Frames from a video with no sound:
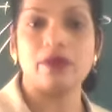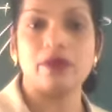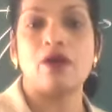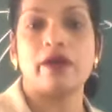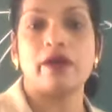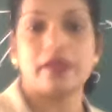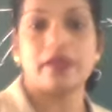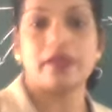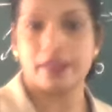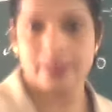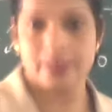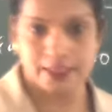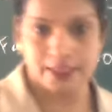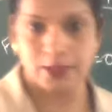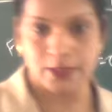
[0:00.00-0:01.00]
or it
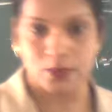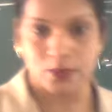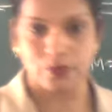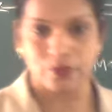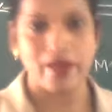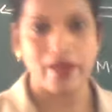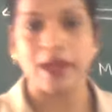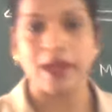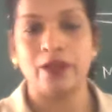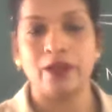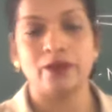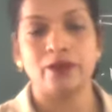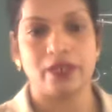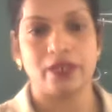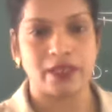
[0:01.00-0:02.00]
is 0.
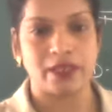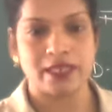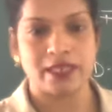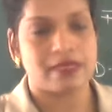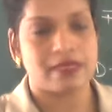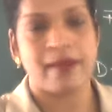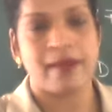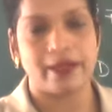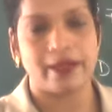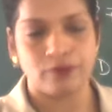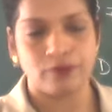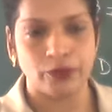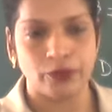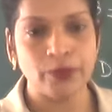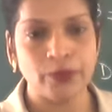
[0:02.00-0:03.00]
Value doesn't matter
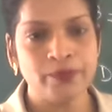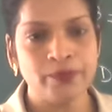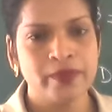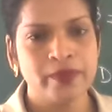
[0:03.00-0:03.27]
for you.